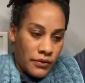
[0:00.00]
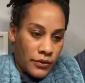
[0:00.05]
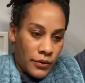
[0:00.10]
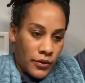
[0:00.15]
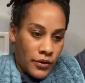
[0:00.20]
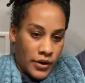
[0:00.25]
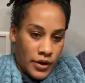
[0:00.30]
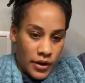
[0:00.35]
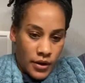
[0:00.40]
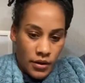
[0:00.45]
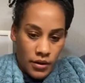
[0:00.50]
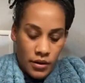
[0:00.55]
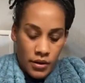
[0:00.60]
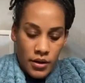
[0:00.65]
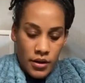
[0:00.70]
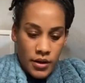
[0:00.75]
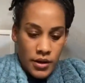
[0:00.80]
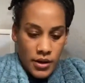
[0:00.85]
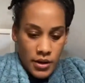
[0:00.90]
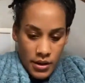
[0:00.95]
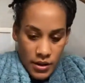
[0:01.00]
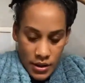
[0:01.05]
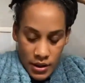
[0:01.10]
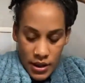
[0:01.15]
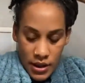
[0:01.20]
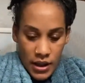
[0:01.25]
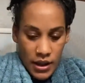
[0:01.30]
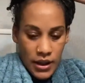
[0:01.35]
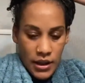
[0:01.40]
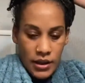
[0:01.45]
for
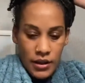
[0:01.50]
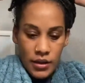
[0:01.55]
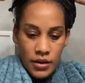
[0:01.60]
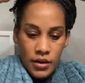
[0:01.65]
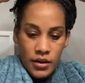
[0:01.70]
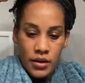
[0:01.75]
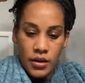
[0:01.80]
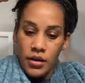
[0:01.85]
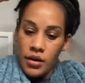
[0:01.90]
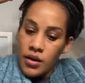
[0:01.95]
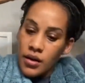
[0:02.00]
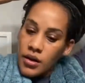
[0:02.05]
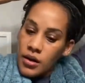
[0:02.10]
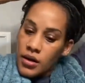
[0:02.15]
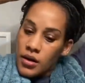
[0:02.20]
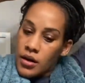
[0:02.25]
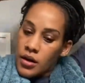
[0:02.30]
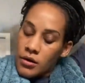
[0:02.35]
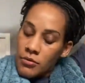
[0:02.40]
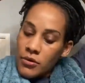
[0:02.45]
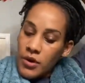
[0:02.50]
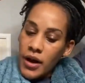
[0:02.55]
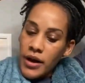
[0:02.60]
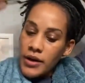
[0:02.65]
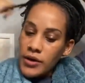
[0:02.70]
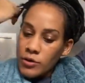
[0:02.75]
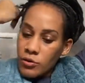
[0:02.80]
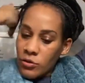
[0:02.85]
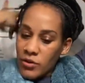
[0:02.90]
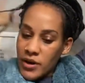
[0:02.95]
10,
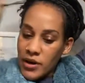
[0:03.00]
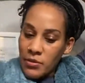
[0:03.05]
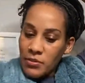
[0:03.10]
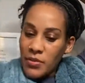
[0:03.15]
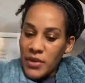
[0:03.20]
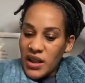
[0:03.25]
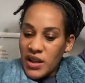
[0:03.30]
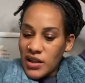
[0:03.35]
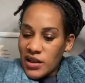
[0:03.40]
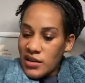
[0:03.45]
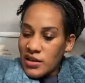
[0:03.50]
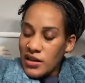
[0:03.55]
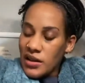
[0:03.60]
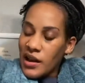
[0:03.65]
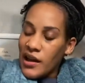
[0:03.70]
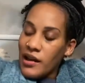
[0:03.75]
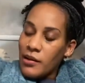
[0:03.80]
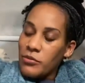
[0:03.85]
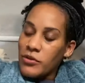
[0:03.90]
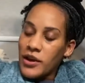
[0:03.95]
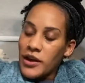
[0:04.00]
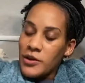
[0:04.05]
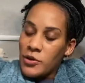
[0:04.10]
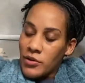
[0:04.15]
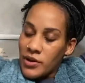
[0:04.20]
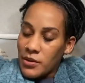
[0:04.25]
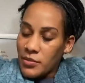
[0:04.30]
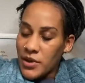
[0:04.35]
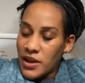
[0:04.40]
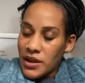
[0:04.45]
probably 20 minutes. Yeah, probably
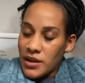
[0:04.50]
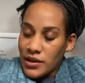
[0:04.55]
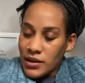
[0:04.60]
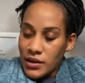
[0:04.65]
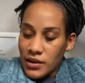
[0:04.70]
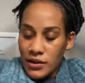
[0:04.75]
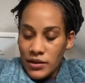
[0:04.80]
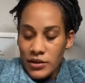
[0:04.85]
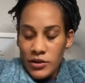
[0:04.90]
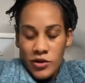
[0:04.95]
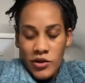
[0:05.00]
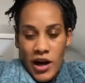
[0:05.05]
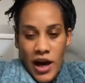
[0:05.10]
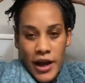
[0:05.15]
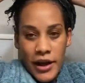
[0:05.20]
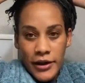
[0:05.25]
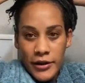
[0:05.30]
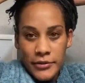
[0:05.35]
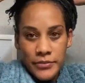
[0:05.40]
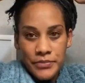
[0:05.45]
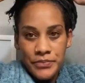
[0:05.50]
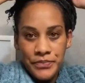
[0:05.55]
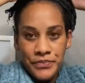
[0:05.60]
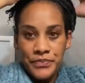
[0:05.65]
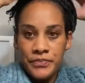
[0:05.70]
20 minutes. I need the dryer.